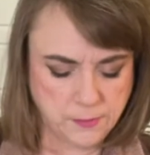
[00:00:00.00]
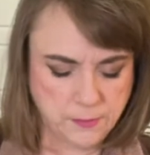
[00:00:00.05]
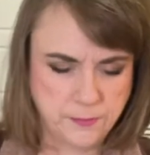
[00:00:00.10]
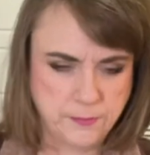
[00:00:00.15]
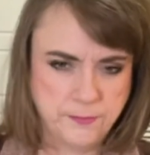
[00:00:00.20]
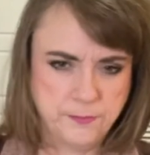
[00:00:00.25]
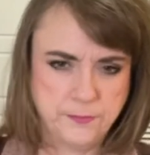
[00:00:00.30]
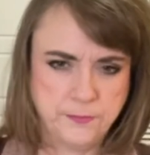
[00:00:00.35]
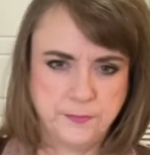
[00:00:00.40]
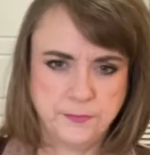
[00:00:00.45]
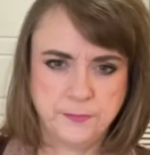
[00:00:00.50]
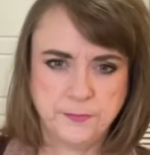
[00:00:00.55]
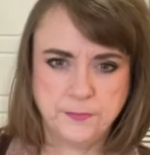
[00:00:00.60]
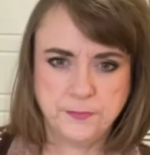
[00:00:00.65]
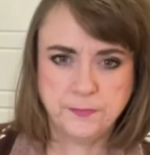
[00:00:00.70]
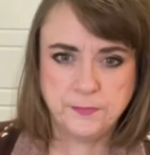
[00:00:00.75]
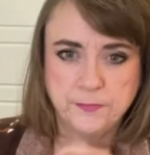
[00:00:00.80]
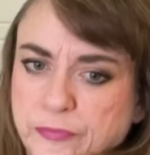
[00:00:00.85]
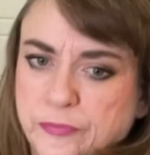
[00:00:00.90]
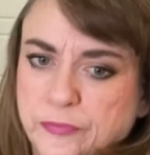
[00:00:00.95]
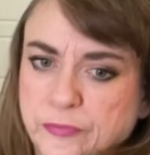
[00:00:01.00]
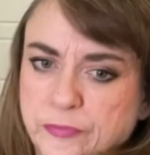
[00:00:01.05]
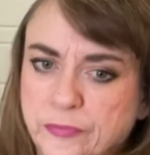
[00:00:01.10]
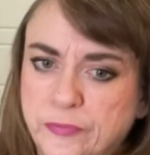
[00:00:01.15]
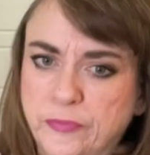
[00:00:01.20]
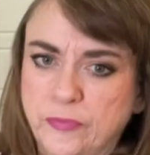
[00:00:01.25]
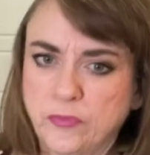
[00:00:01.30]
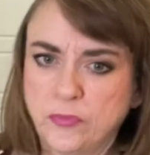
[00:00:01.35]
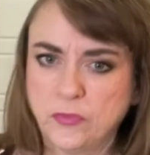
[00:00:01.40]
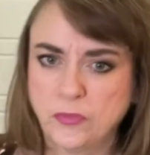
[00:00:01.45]
Hmm.
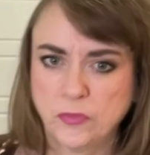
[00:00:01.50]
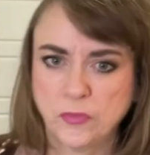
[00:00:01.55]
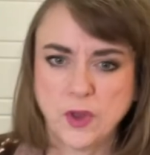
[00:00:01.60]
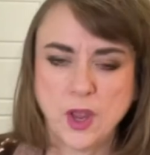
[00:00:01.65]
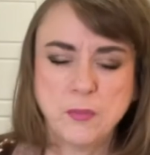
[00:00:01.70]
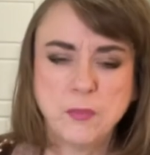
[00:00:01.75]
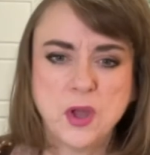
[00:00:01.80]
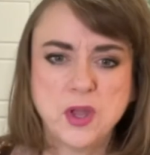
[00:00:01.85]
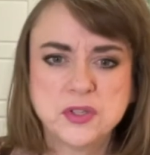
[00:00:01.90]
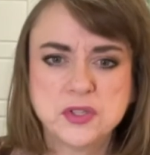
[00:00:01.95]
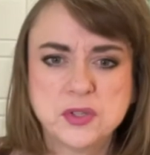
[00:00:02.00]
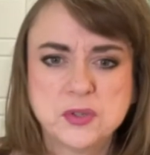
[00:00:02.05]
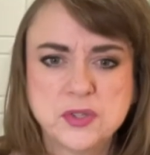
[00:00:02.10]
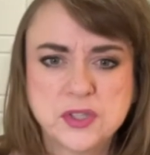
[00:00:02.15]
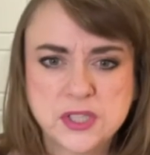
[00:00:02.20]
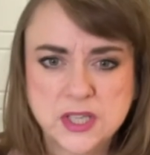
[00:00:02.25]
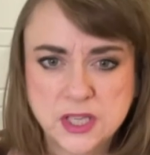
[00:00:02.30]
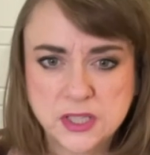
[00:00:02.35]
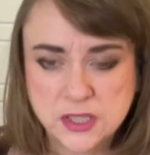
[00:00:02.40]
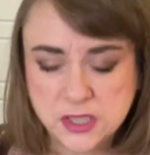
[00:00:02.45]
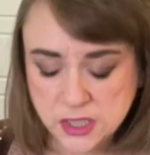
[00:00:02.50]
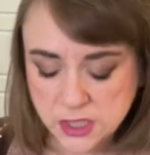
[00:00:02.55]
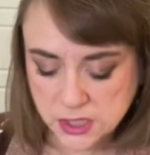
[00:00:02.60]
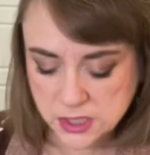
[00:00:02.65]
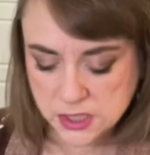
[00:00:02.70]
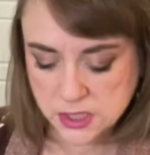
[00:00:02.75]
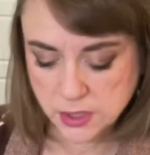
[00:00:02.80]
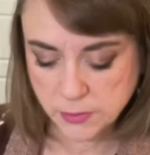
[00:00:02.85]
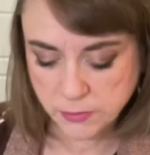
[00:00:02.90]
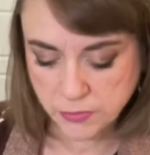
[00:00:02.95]
I'm also sensing
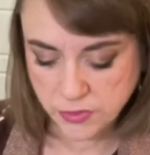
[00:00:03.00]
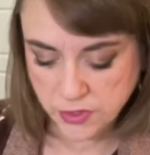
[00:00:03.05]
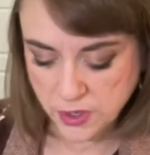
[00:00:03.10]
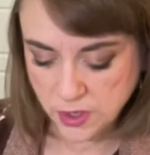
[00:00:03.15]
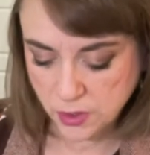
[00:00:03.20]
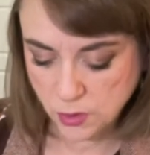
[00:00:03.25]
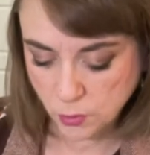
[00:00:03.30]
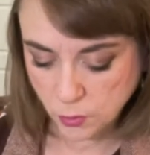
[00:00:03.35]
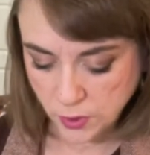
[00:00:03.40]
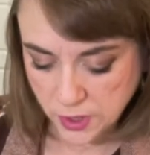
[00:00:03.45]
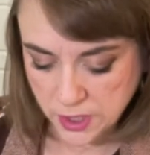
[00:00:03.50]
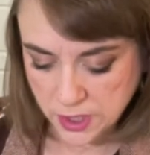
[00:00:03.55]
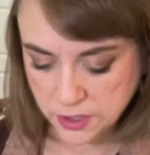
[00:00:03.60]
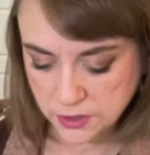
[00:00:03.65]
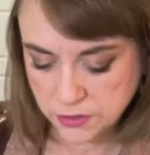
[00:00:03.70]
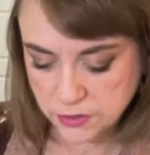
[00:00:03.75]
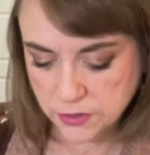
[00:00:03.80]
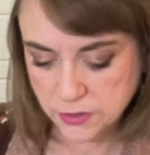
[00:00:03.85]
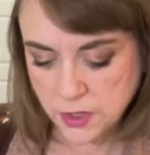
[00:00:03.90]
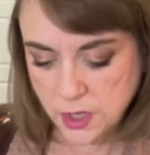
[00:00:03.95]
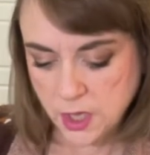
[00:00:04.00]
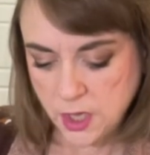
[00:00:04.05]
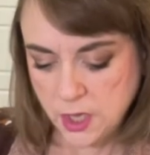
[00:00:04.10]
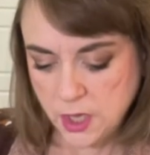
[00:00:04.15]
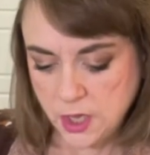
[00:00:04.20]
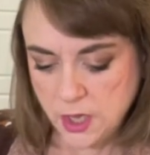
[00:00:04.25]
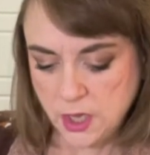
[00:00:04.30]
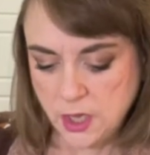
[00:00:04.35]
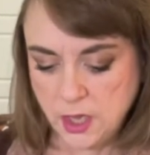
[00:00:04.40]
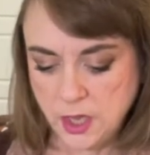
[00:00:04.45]
something with
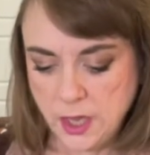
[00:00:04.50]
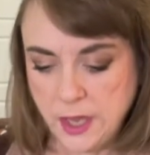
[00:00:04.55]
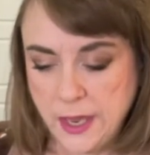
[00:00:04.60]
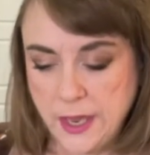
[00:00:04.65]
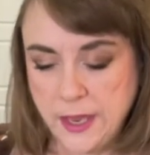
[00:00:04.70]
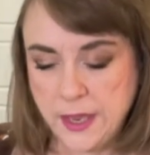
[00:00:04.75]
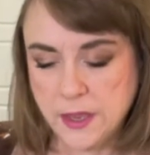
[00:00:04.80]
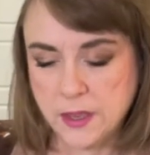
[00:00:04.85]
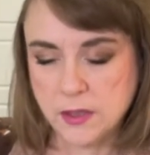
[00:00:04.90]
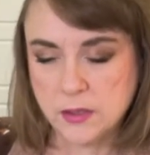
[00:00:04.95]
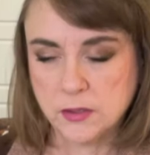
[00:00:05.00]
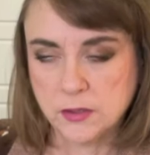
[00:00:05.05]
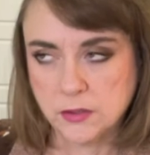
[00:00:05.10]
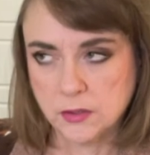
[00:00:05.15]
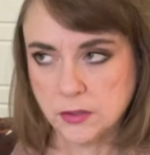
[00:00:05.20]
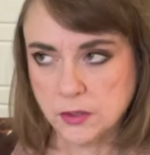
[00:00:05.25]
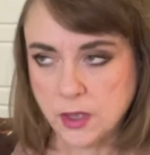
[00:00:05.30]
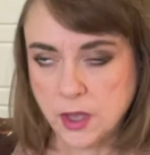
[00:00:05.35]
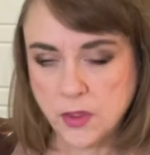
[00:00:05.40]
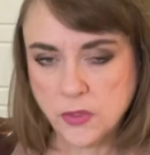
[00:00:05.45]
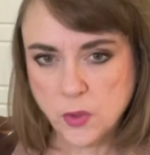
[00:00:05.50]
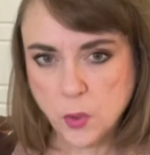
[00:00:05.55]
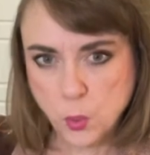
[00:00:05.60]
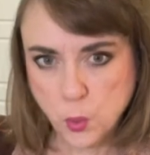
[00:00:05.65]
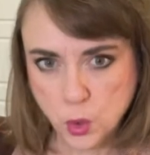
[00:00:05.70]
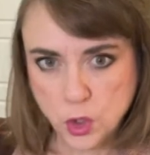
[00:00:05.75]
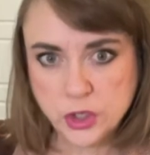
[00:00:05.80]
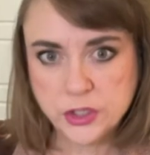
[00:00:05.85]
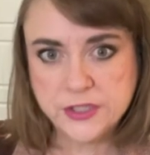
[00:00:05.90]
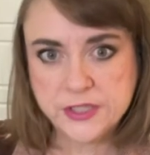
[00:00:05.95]
a, on the
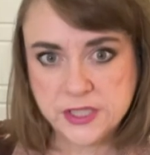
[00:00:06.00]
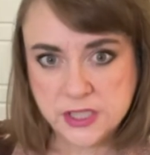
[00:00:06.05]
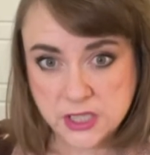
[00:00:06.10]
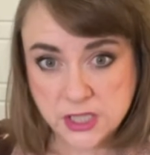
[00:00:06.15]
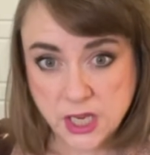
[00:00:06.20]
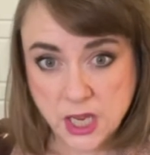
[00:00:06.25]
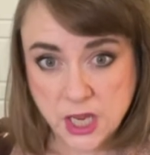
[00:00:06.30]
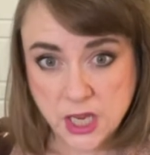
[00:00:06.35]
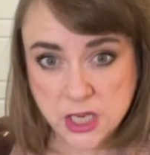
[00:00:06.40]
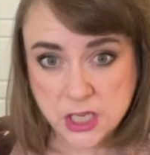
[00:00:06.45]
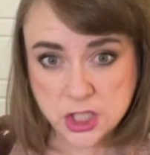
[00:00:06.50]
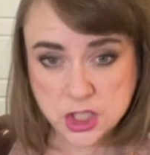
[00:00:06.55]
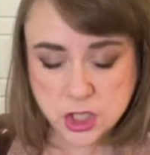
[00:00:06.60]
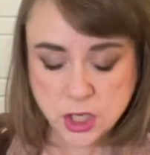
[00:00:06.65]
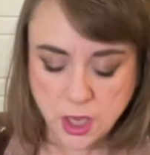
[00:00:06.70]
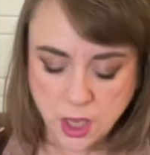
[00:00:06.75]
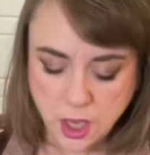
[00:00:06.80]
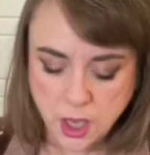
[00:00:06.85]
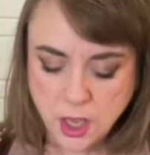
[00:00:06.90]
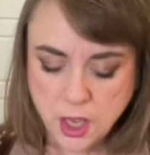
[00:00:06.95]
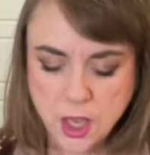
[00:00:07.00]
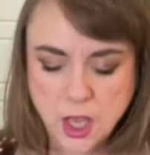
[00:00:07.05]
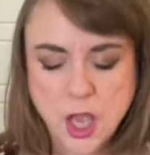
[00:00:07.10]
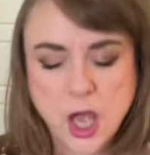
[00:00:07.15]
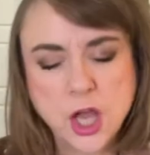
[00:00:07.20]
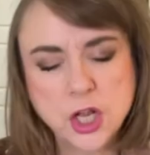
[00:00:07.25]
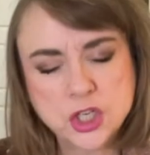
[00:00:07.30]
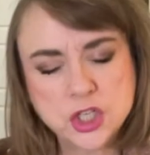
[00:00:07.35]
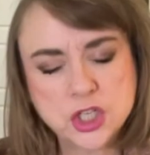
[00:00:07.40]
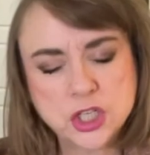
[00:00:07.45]
world stage, a
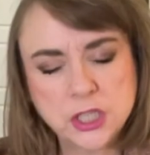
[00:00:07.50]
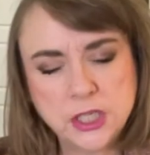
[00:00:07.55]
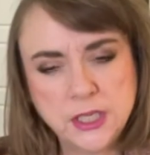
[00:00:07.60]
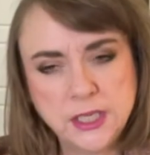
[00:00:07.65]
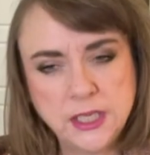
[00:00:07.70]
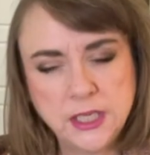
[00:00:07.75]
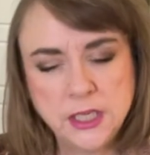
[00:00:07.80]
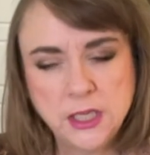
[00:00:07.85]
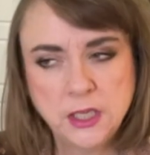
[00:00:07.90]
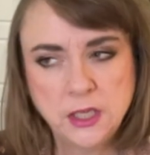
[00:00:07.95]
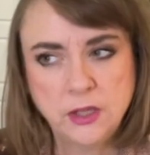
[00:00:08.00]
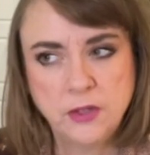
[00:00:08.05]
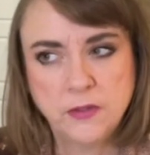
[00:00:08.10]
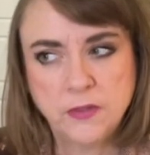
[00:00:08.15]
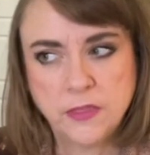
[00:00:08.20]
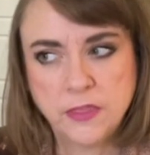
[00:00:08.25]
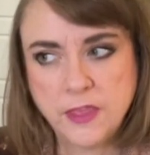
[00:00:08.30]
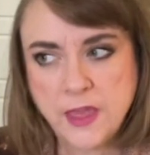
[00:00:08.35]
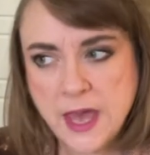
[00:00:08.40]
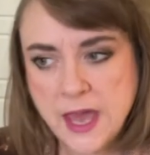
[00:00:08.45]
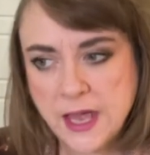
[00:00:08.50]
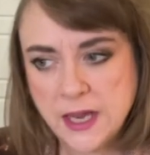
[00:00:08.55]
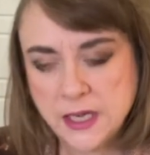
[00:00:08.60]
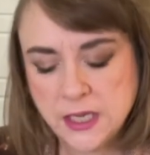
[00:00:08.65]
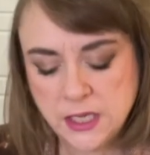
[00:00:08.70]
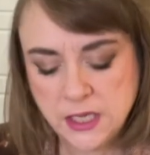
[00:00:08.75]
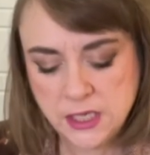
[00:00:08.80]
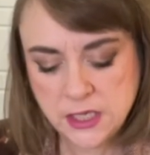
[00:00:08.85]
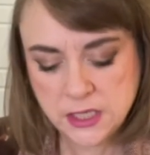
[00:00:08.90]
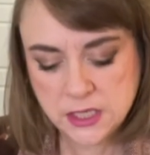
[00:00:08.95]
country that
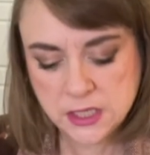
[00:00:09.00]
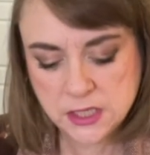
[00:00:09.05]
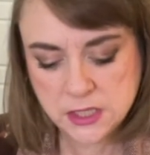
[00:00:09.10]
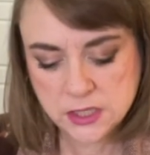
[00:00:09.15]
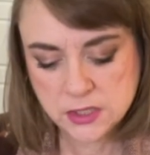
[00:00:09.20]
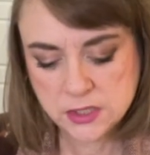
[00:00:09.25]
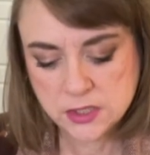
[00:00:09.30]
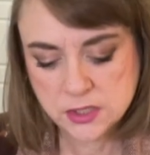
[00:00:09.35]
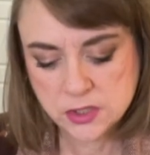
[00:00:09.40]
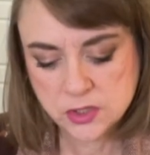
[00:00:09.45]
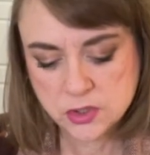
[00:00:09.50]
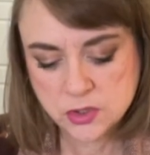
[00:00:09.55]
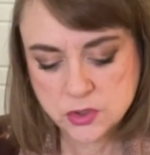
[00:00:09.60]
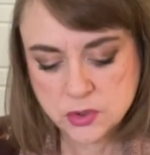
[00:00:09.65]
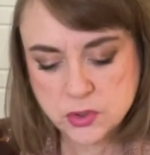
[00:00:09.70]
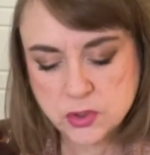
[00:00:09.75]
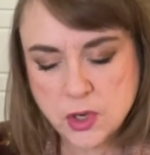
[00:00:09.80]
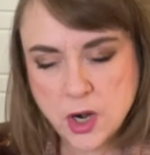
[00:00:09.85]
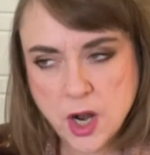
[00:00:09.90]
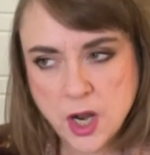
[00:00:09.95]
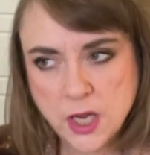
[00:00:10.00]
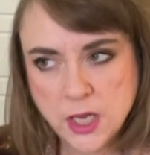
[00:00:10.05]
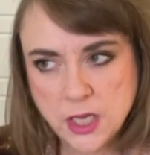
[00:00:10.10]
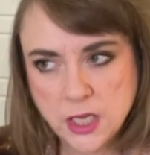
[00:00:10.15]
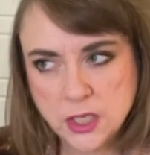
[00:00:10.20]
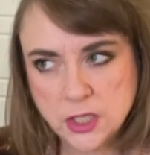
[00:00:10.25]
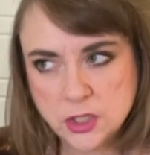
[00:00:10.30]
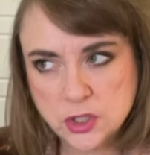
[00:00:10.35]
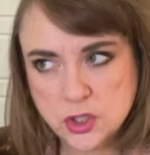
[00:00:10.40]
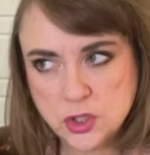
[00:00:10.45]
is
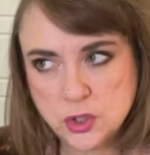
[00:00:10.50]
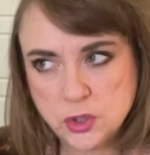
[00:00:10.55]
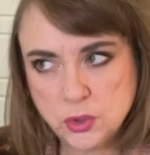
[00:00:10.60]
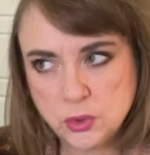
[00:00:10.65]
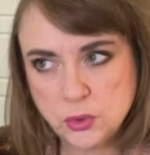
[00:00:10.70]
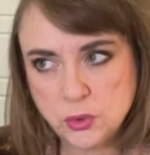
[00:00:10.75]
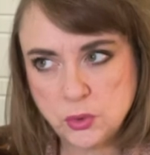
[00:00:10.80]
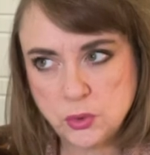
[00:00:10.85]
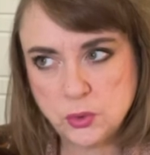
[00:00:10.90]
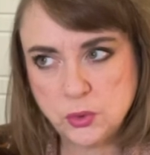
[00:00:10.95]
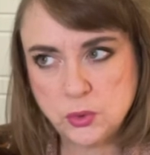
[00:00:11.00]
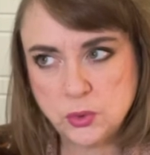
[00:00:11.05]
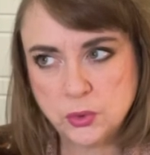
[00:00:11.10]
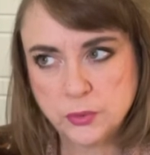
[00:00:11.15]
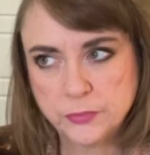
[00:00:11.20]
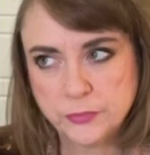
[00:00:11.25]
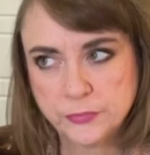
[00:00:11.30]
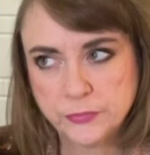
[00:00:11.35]
trying to